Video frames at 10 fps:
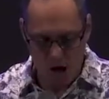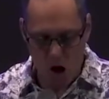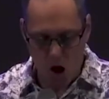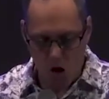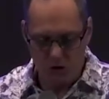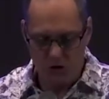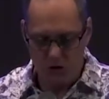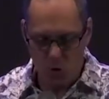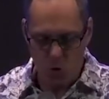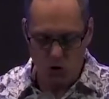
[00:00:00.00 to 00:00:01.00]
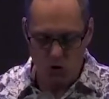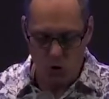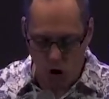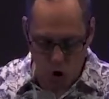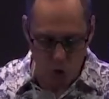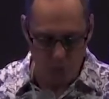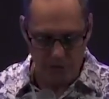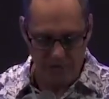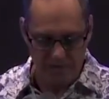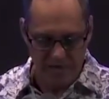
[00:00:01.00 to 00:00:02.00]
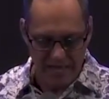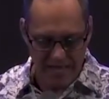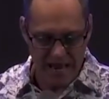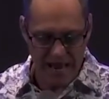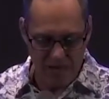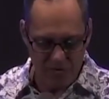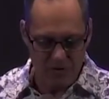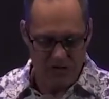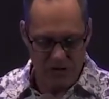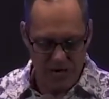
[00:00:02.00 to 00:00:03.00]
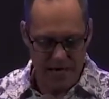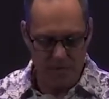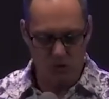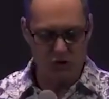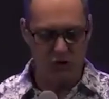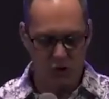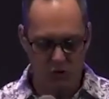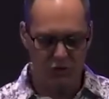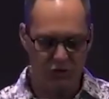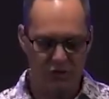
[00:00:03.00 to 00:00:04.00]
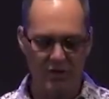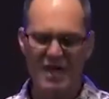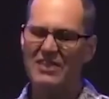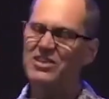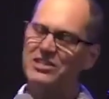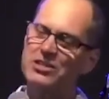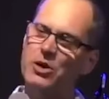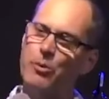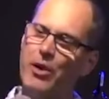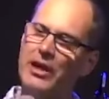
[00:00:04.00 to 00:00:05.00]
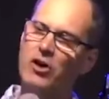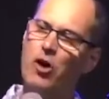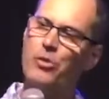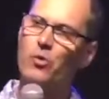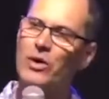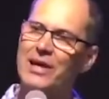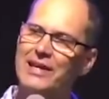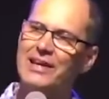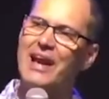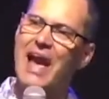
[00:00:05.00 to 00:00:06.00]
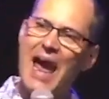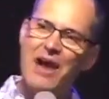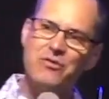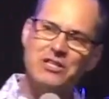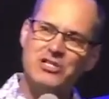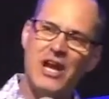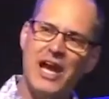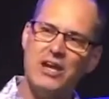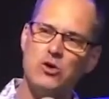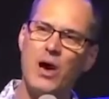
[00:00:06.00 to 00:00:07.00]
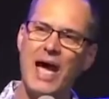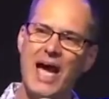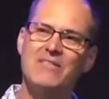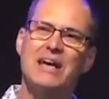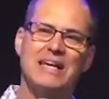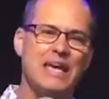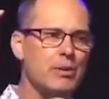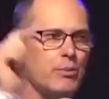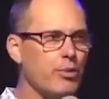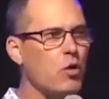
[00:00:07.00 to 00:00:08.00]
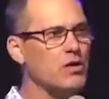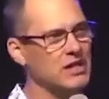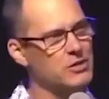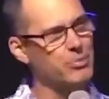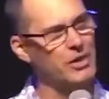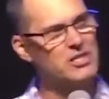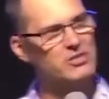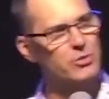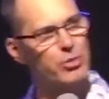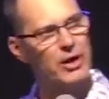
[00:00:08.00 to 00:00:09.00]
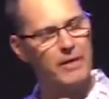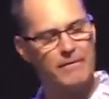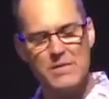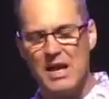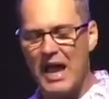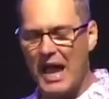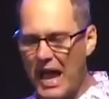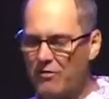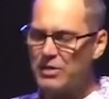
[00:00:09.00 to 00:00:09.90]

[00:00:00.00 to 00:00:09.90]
all the doors were open and every chain was loosed. This is a break open week. Every chain you have can be broken in the place of prayer. Every